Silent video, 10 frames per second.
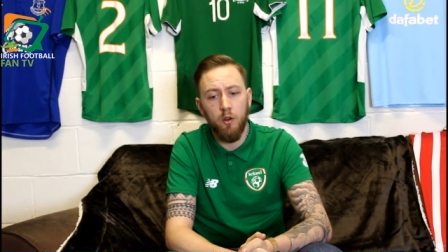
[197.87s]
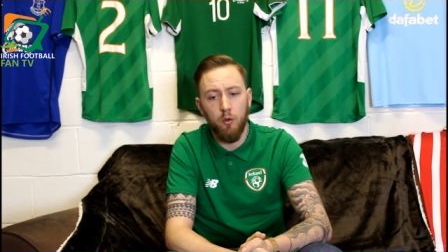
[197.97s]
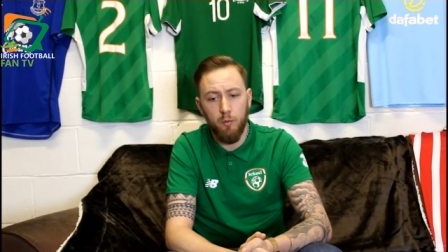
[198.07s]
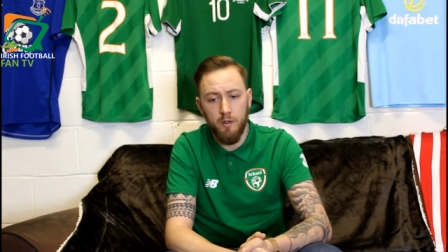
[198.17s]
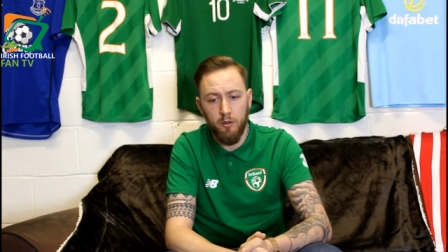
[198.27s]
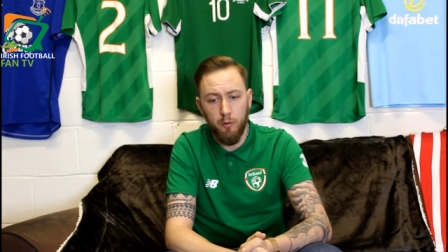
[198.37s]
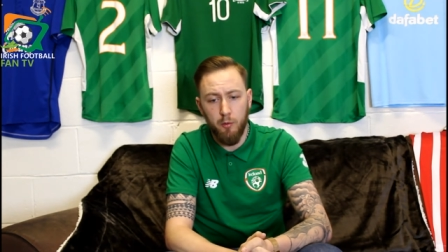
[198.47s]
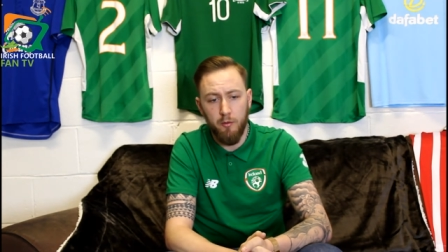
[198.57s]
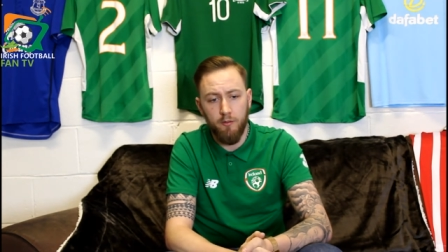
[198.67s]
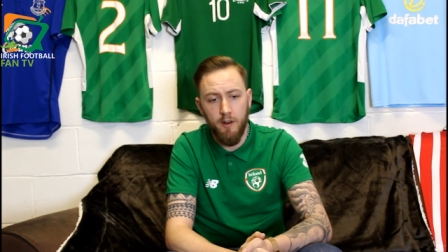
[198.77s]
with the
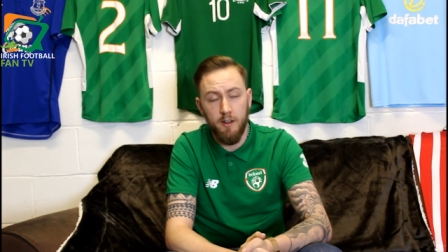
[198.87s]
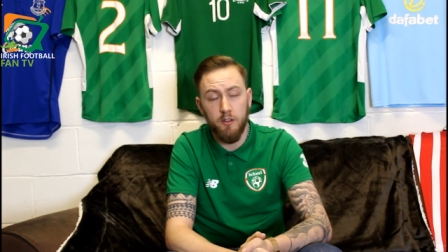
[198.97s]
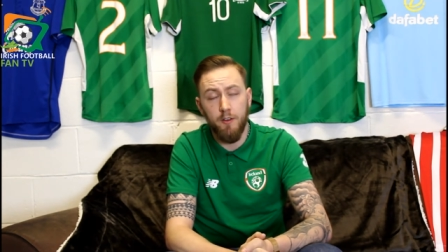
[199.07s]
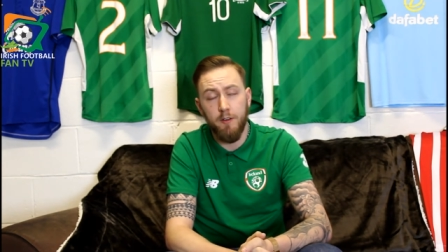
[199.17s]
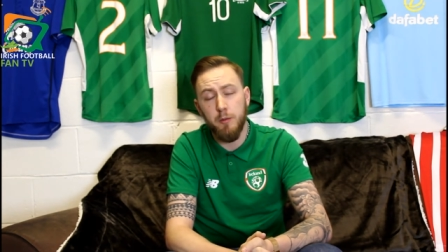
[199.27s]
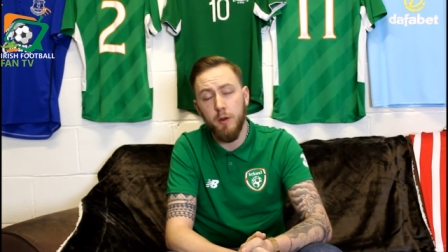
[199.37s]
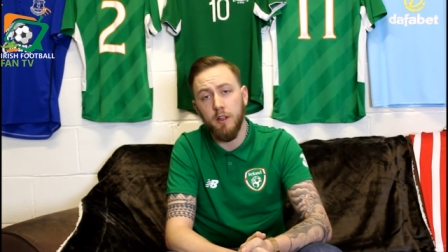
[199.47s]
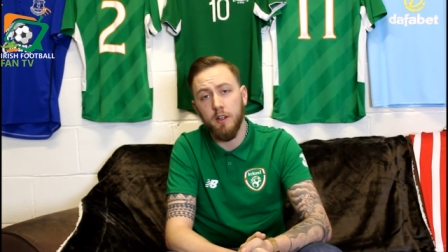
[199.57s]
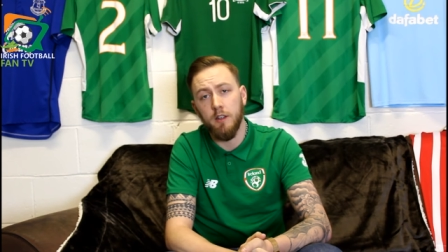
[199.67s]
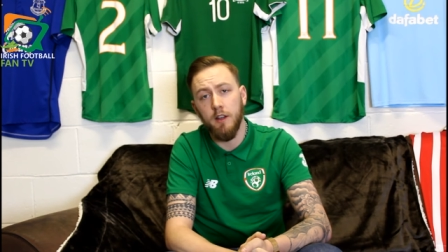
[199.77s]
upcoming friendlies. If
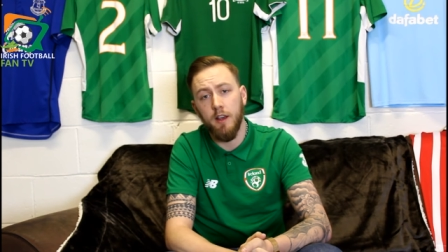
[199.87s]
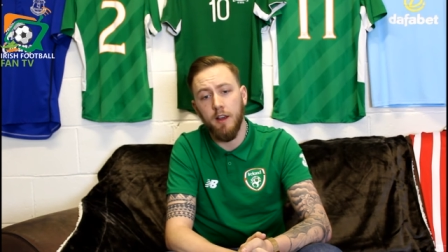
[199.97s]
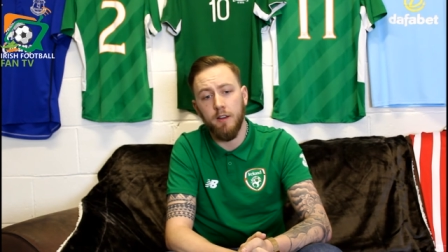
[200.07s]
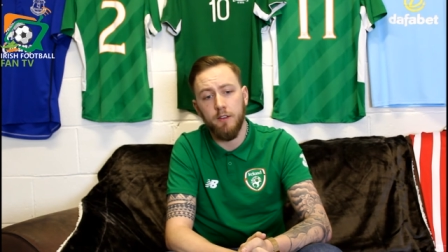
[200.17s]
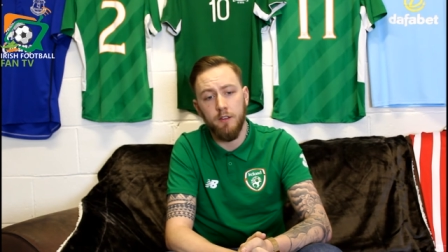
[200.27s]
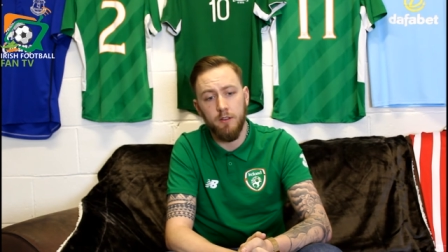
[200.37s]
everybody can uh,